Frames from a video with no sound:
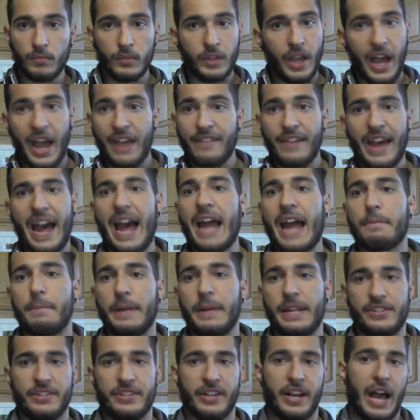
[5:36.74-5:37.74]
I've had
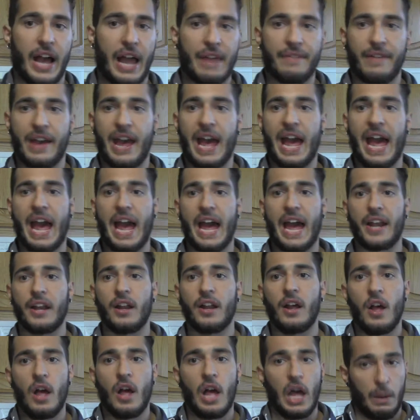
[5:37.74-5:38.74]
pizza, I've
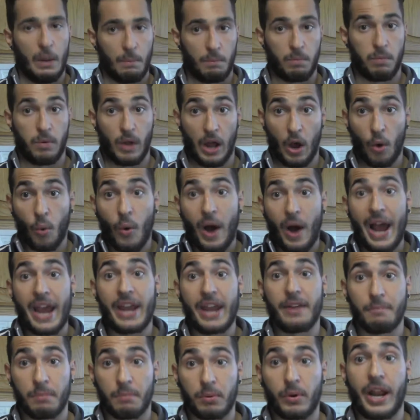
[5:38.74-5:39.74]
had
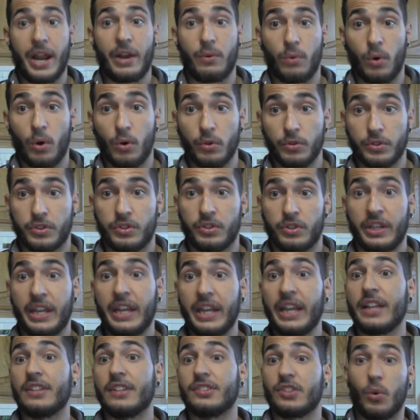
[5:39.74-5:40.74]
Hawaiian bread rolls,
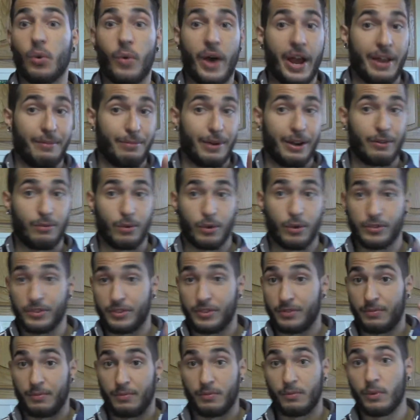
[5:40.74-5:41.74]
King's Hawaiian bread
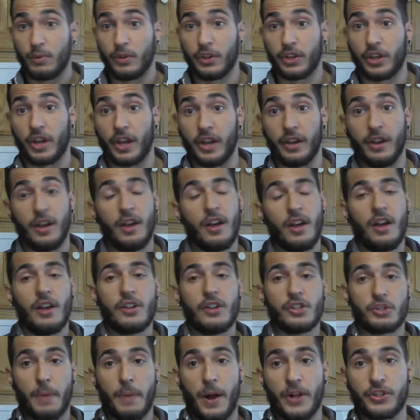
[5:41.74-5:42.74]
rolls, really good.
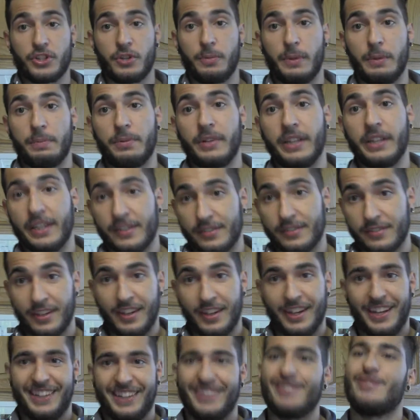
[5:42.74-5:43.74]
Sponsor me, please.
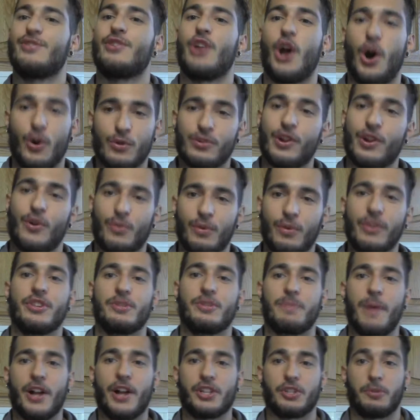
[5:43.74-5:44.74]
No, don't really
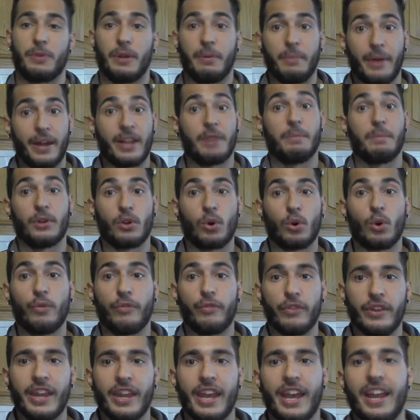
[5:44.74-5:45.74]
sponsor me, but it'd be cool
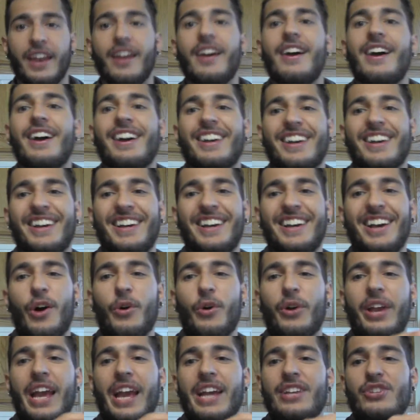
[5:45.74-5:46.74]
if you did.
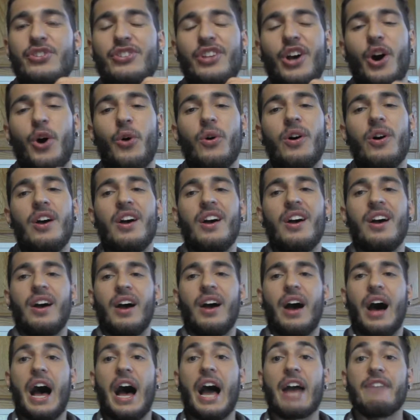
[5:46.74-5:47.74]
Okay, so
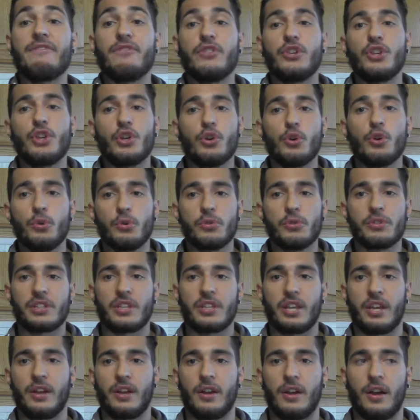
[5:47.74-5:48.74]
I've
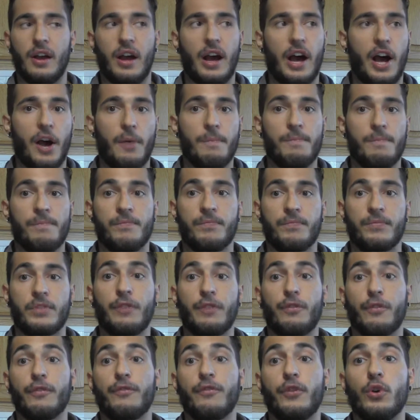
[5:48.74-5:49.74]
used
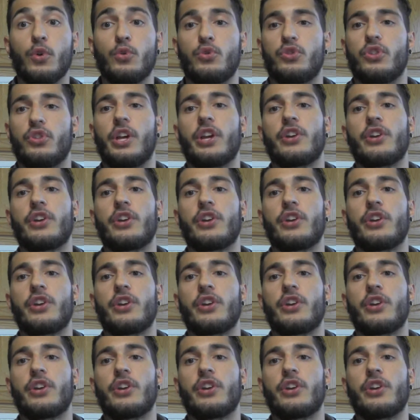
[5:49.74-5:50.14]
different foods.